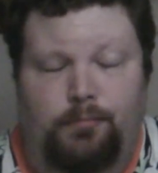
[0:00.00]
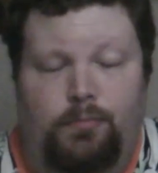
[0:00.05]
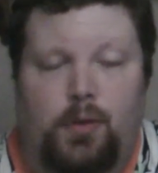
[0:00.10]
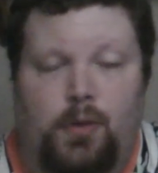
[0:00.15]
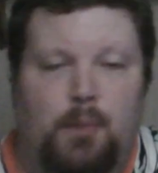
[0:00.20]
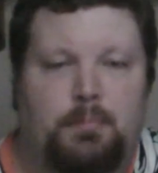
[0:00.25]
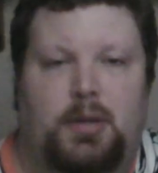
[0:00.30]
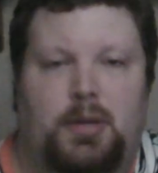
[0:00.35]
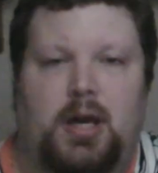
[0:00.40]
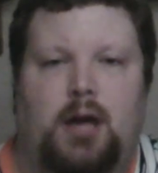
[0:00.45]

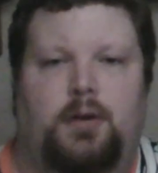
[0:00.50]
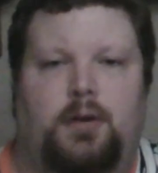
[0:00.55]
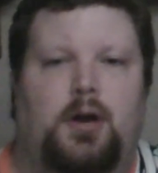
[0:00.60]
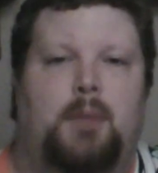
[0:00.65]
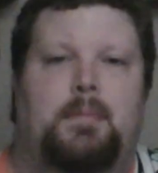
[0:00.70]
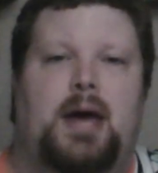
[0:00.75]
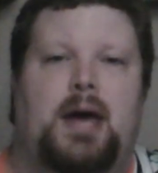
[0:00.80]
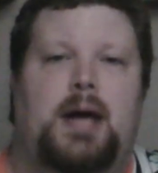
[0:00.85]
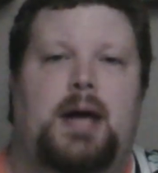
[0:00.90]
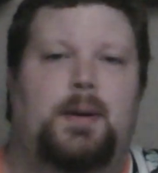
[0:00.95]
yeah, not
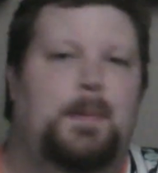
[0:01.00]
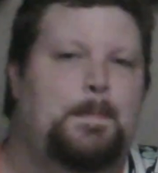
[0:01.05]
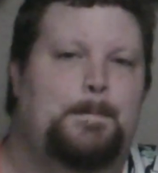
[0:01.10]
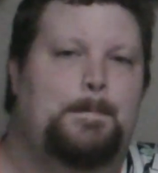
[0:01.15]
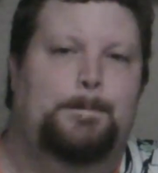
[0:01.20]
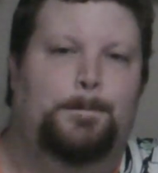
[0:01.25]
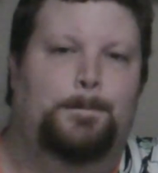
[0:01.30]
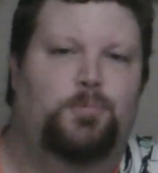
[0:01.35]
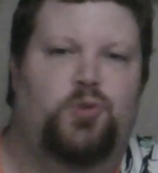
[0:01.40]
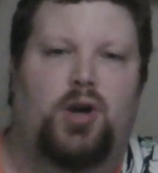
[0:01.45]
bad.
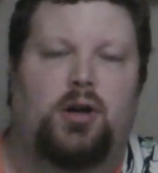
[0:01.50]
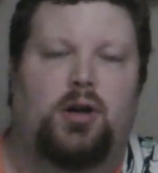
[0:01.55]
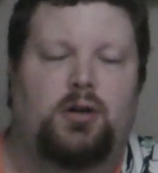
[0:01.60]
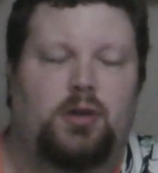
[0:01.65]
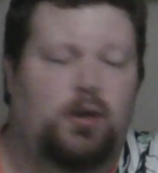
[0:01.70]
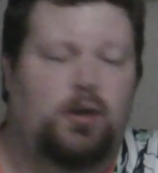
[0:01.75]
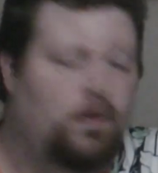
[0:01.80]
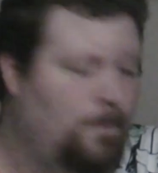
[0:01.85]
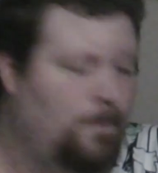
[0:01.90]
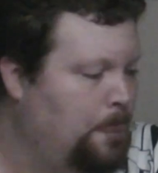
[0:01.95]
All in
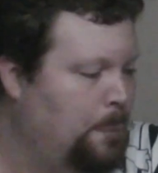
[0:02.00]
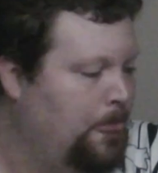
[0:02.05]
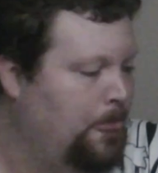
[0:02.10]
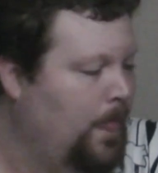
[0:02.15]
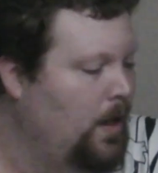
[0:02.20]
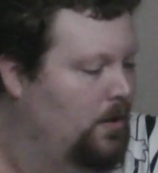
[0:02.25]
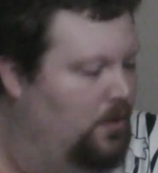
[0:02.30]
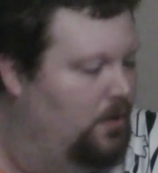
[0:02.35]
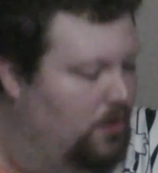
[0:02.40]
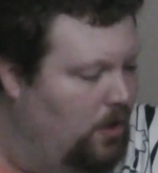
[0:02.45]
all,
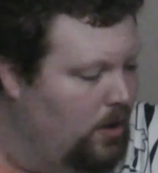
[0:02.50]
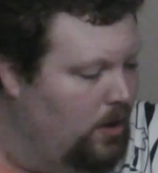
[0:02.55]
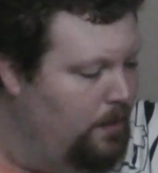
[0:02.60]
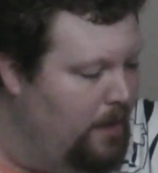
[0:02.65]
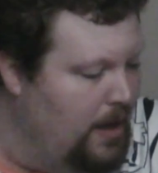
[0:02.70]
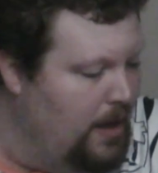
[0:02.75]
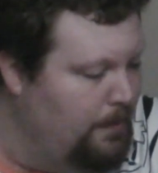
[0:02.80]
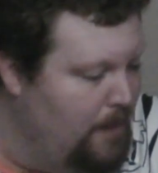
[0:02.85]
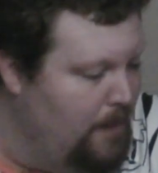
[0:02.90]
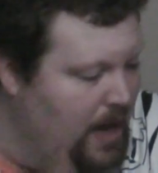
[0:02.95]
not a
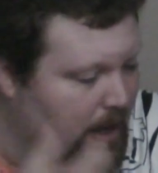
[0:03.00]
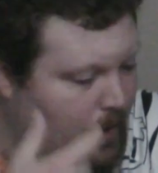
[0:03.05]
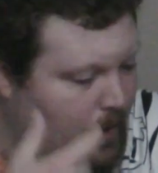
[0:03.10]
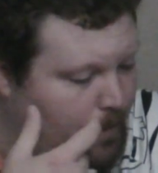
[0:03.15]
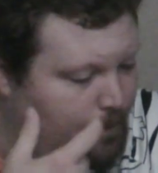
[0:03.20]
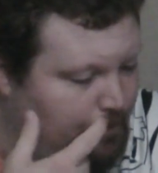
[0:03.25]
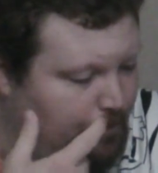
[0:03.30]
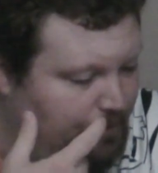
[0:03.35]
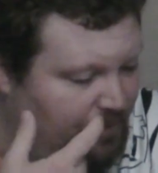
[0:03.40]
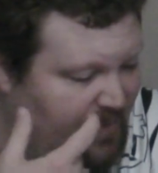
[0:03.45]
bad bag.
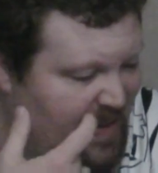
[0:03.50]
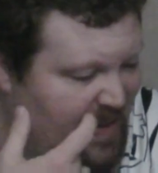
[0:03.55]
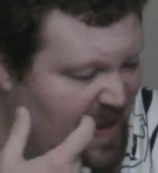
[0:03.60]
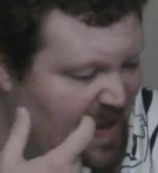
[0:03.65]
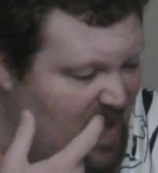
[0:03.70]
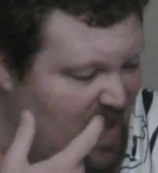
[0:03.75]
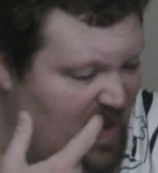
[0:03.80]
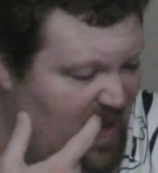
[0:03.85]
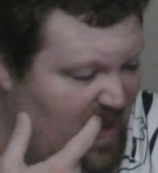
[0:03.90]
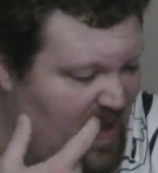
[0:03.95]

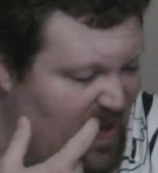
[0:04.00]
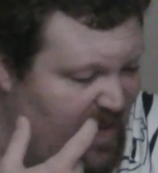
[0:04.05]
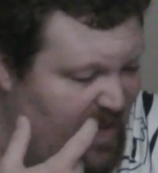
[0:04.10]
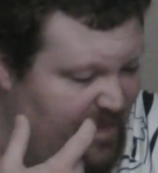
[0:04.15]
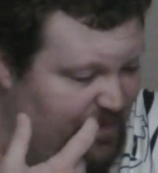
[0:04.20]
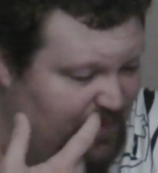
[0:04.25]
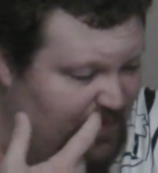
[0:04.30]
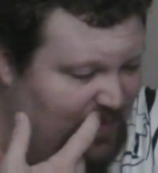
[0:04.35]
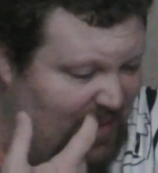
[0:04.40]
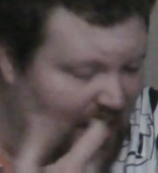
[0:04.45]
I
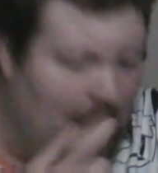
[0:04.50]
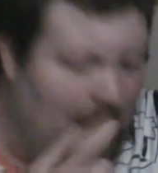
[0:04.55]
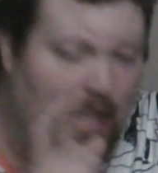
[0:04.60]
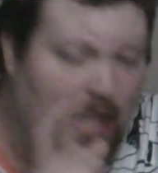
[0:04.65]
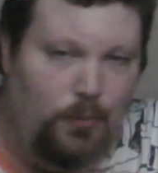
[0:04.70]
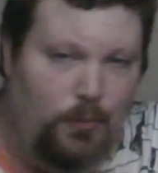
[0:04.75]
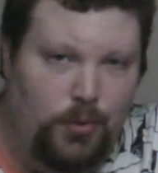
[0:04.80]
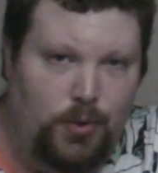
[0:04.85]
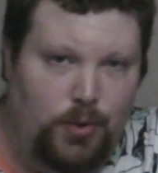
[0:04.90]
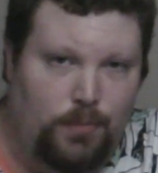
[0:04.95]

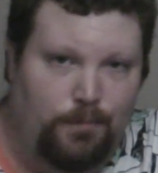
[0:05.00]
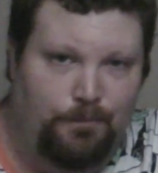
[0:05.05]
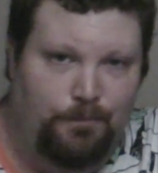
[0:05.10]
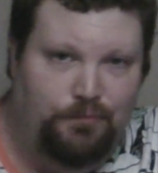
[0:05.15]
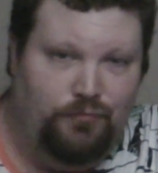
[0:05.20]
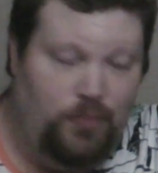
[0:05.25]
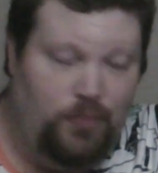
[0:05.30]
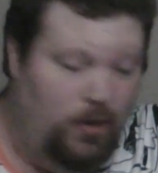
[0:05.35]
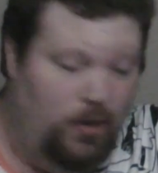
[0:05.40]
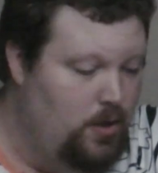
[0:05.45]
will
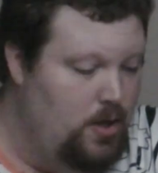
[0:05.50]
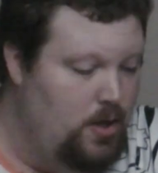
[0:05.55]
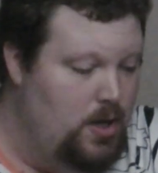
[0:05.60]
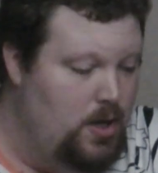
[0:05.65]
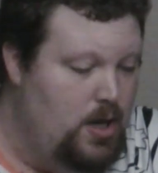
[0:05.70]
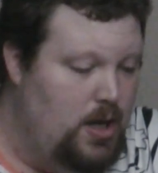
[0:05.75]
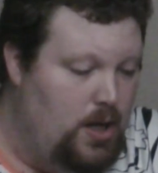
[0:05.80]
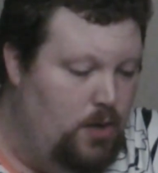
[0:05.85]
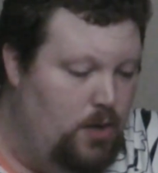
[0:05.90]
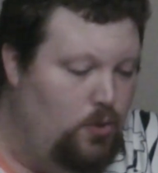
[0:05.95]

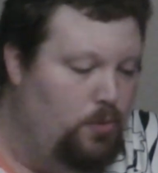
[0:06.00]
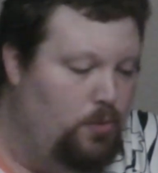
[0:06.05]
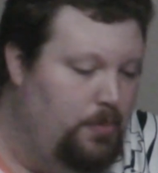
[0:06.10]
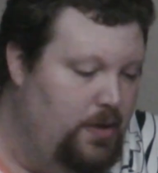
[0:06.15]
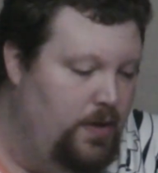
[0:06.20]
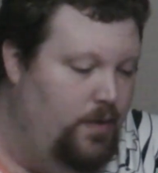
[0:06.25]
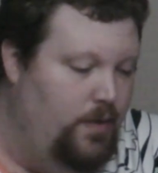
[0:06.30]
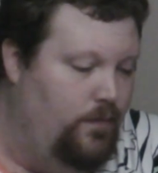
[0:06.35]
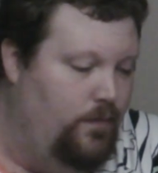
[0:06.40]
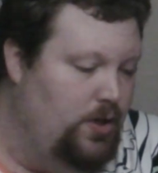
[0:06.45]

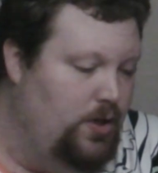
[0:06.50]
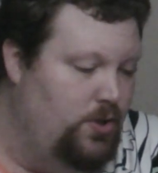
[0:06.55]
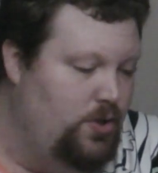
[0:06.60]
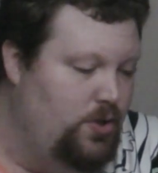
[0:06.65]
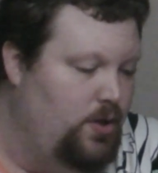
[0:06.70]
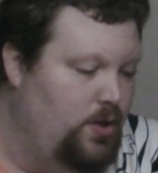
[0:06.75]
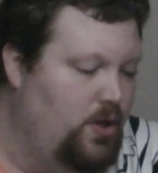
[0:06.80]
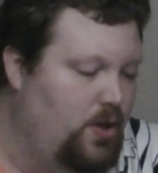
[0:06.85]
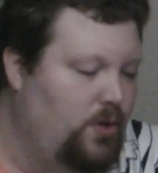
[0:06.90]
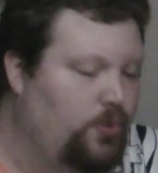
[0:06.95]
be
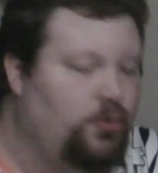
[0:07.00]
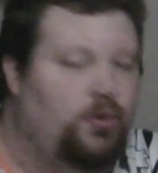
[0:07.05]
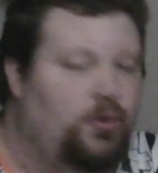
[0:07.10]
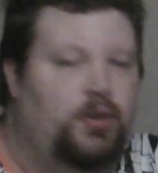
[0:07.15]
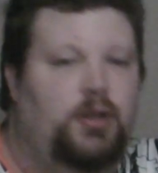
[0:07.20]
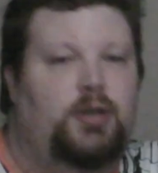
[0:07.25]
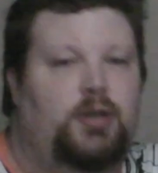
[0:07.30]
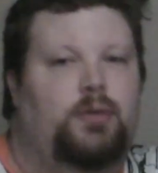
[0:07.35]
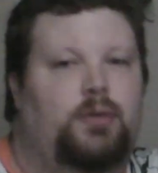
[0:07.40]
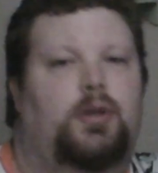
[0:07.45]
finishing those,
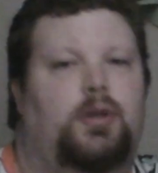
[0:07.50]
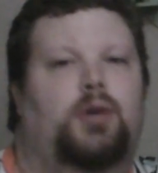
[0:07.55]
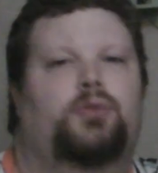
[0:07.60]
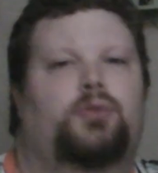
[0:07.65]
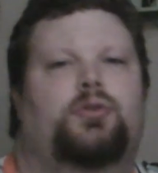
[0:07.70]
continuing those.